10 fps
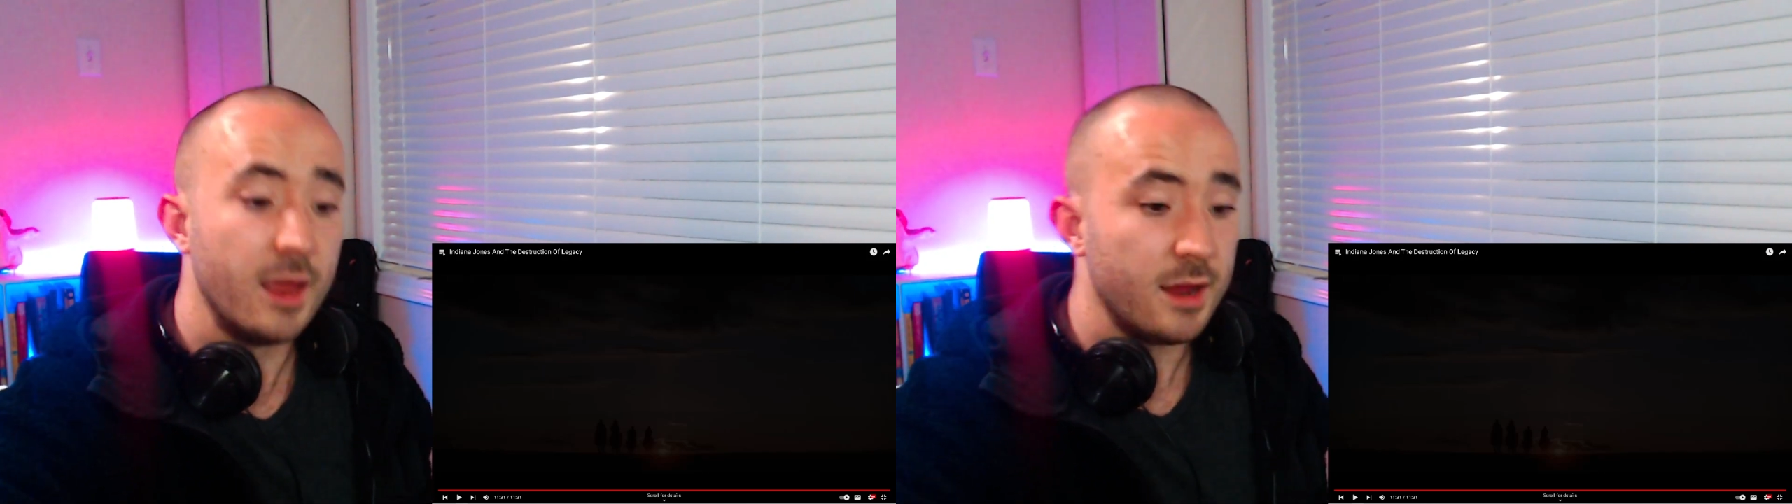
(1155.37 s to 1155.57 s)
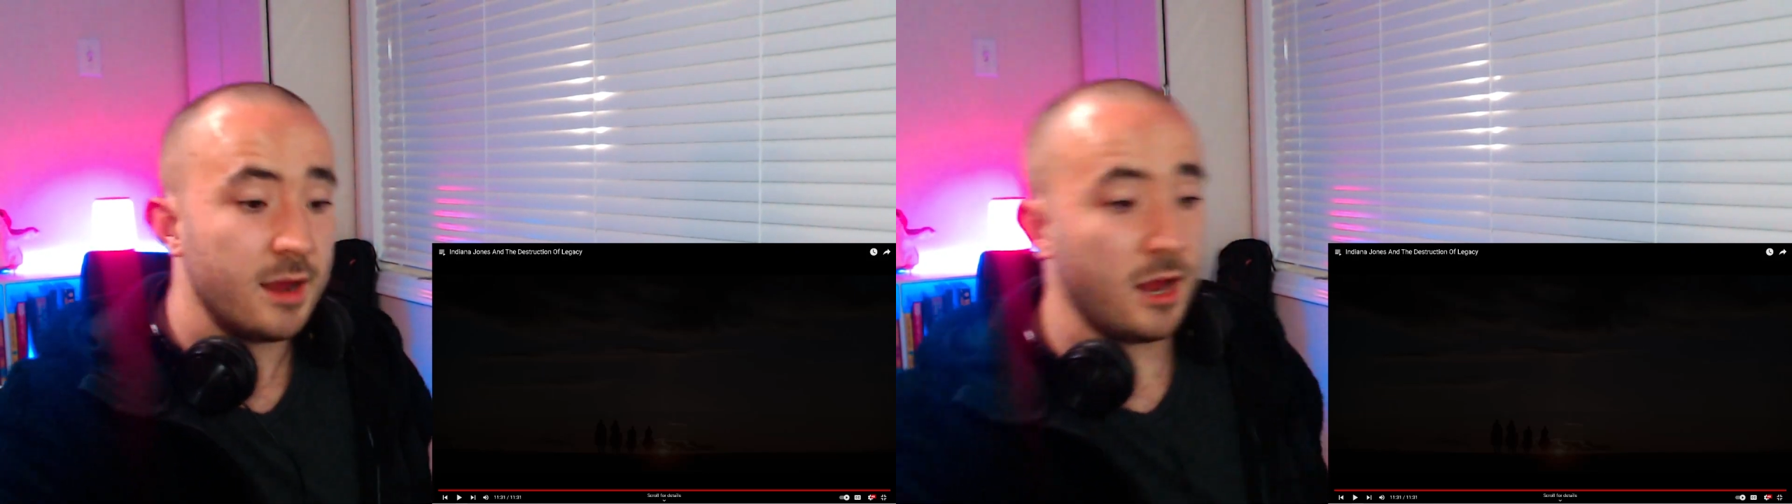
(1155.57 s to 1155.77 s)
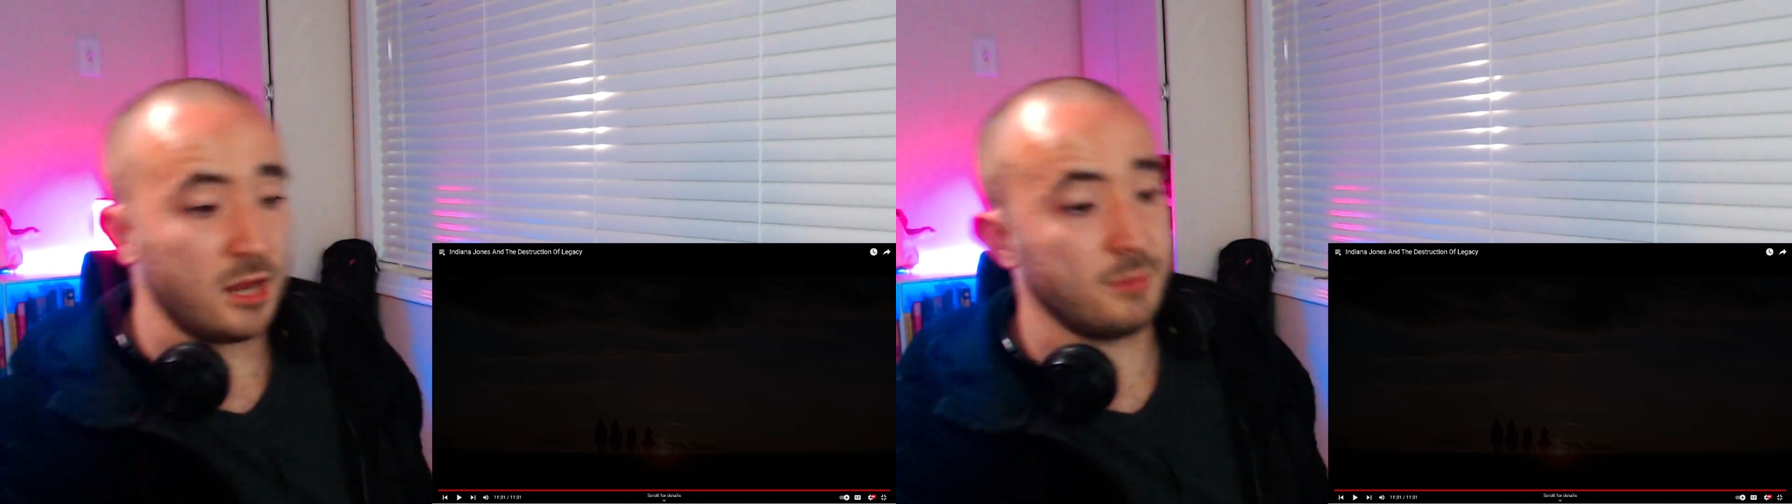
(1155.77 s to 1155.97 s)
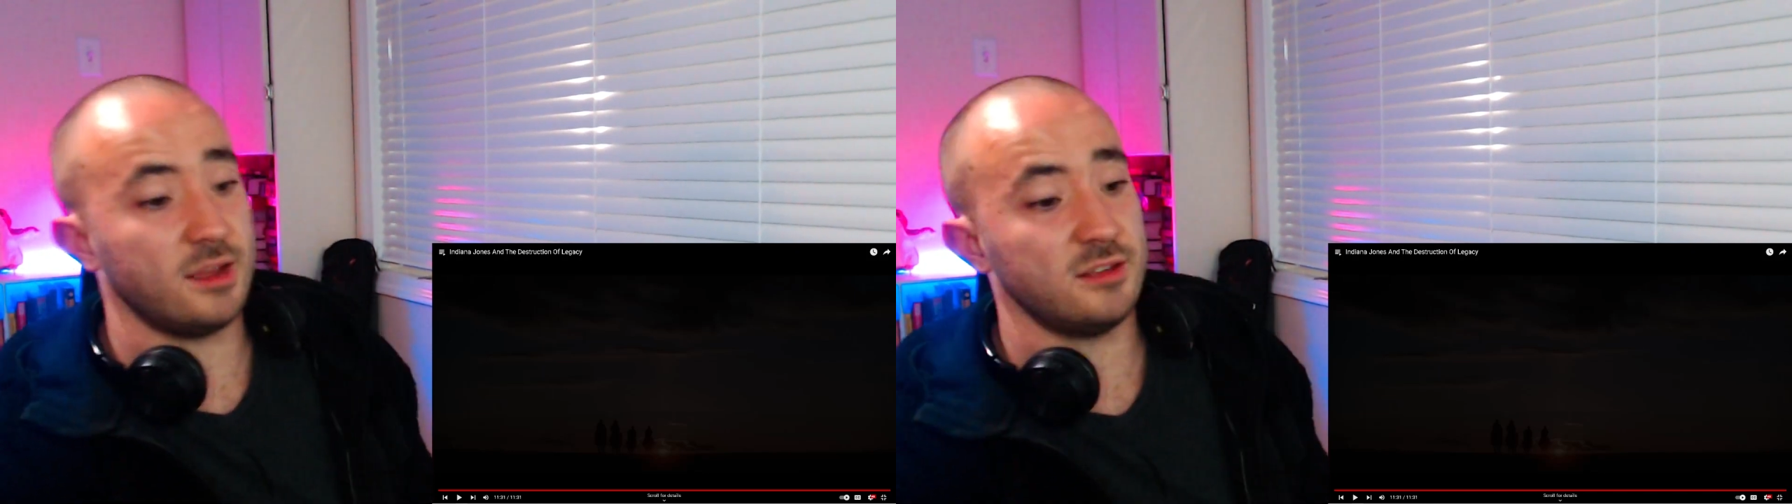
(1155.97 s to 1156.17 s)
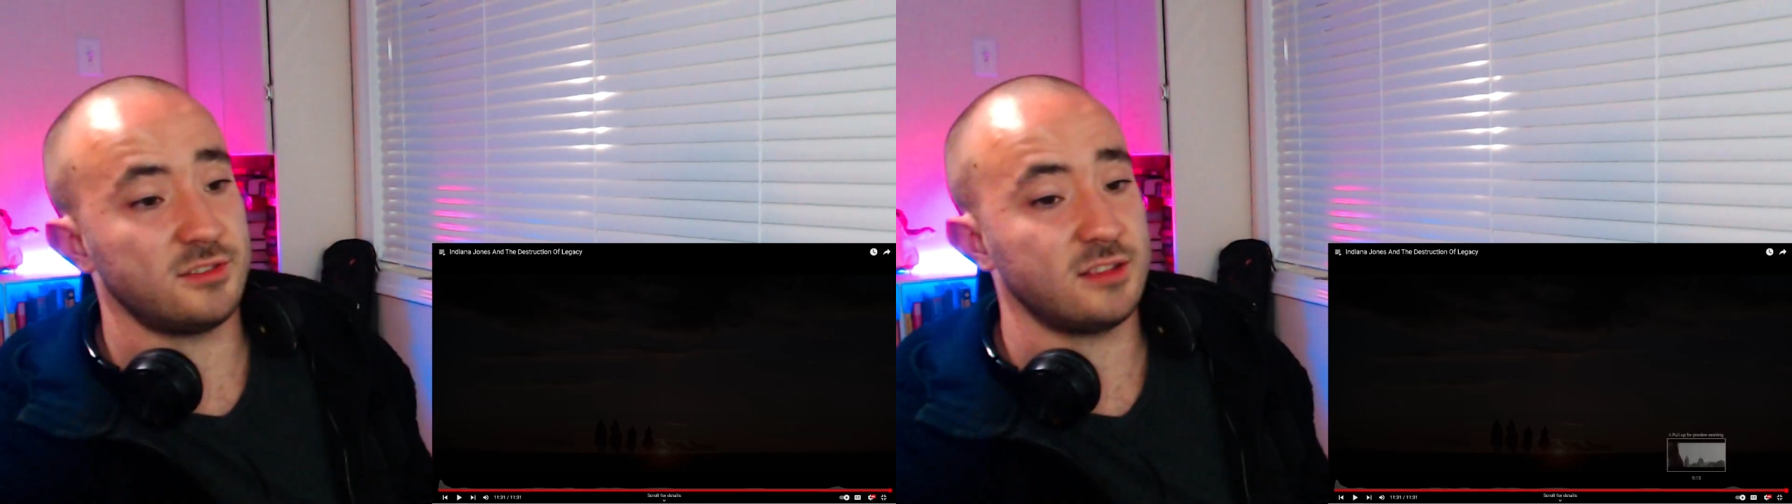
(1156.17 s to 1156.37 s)

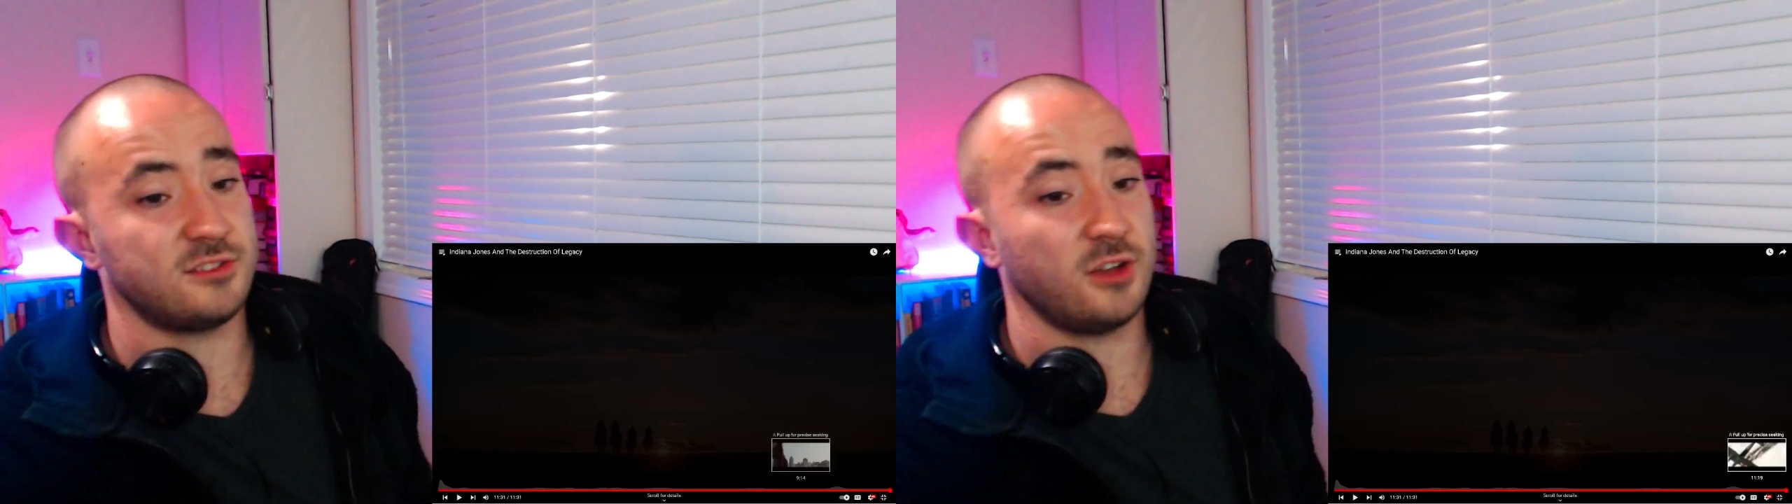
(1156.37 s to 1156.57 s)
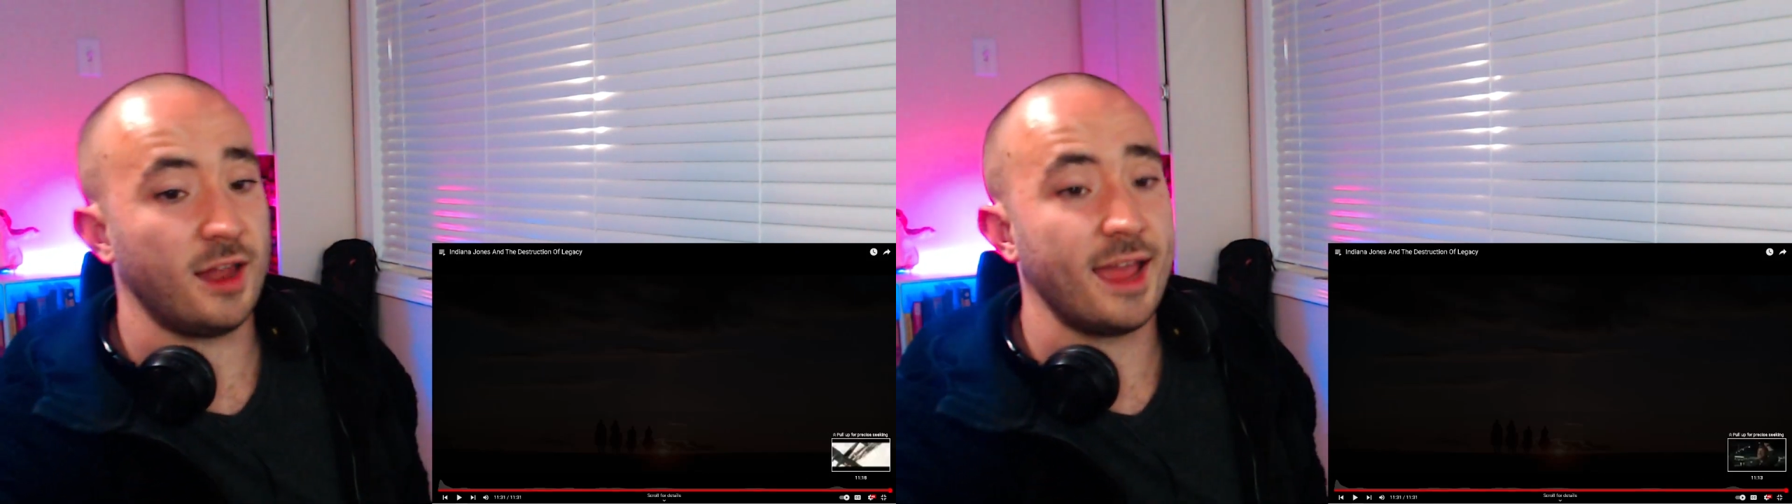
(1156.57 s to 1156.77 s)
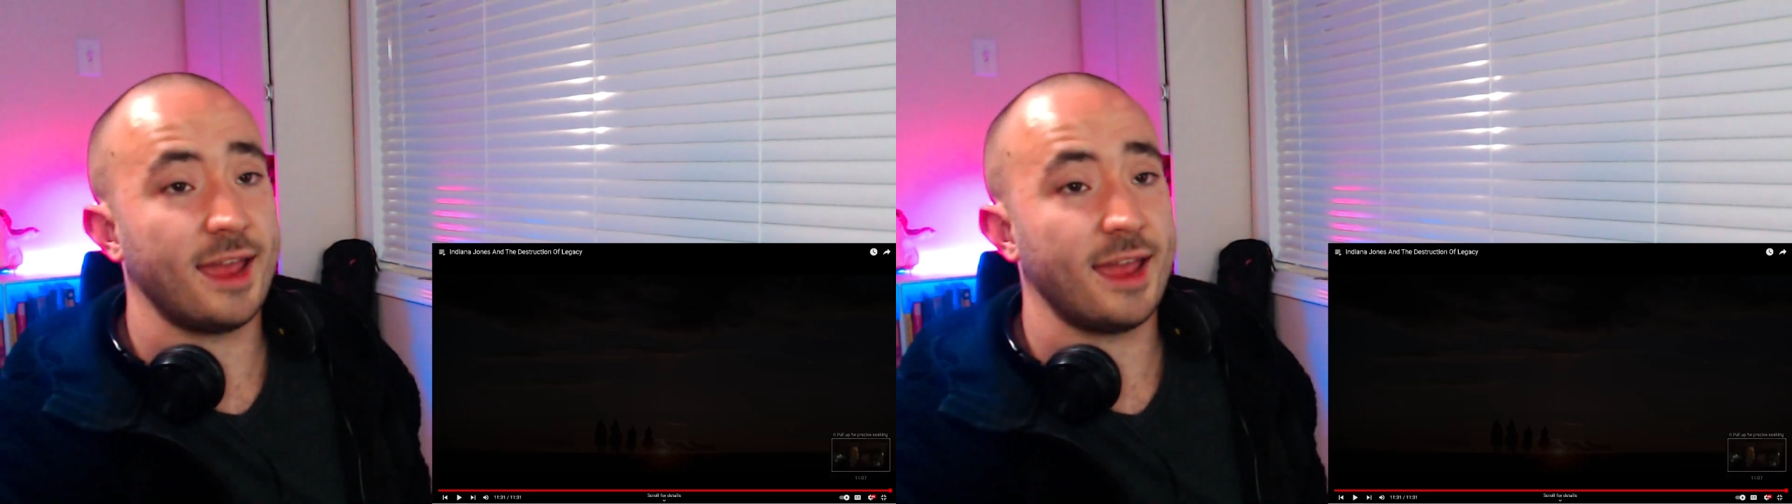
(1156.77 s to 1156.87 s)
Anyways, that's all I